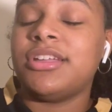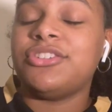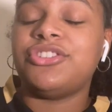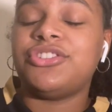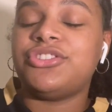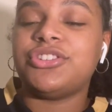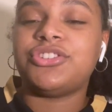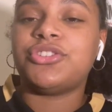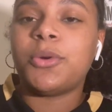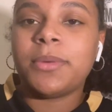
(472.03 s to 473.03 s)
Just
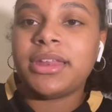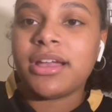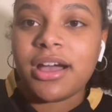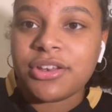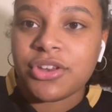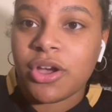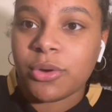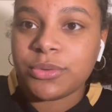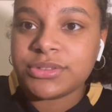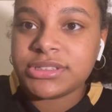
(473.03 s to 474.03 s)
so many
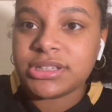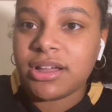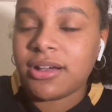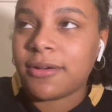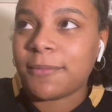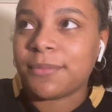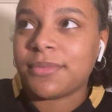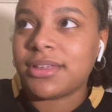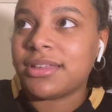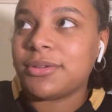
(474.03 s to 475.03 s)
unknowns,
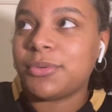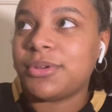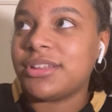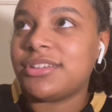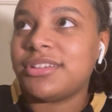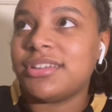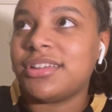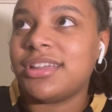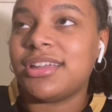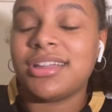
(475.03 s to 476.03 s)
which
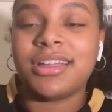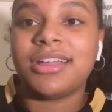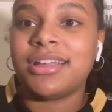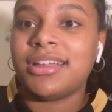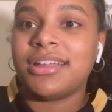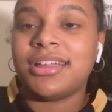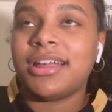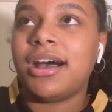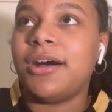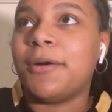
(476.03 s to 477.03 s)

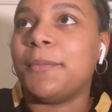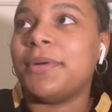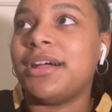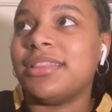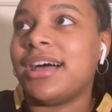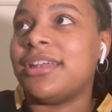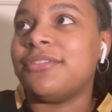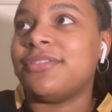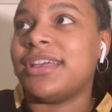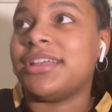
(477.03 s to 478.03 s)
a lot
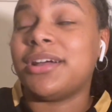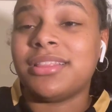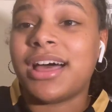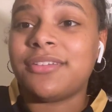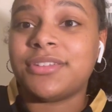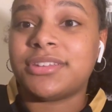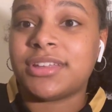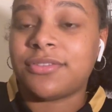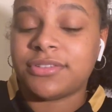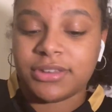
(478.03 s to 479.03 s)
of the
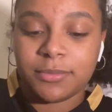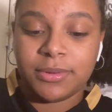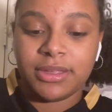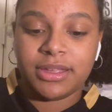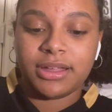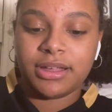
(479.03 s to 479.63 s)
stuff is going to be